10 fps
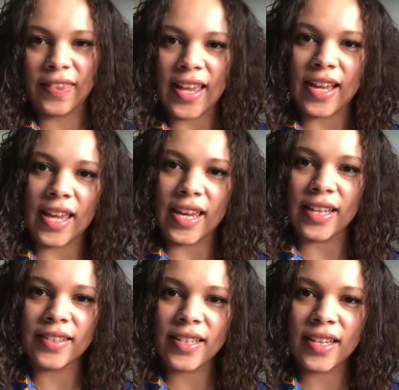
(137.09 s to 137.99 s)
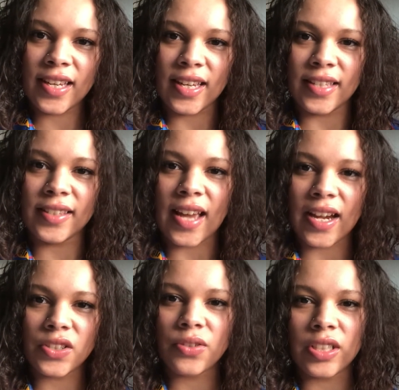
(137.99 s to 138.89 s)
that Helsinki is
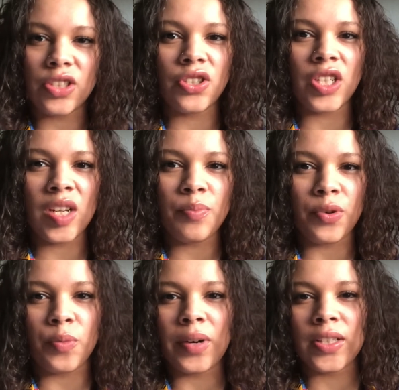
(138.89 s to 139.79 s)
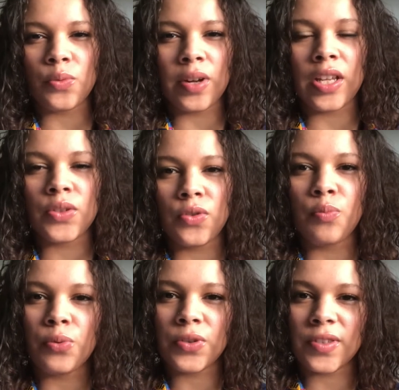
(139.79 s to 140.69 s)
actually cheaper by twenty-two
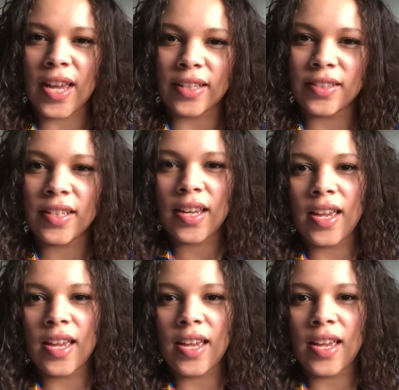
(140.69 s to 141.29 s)
percent,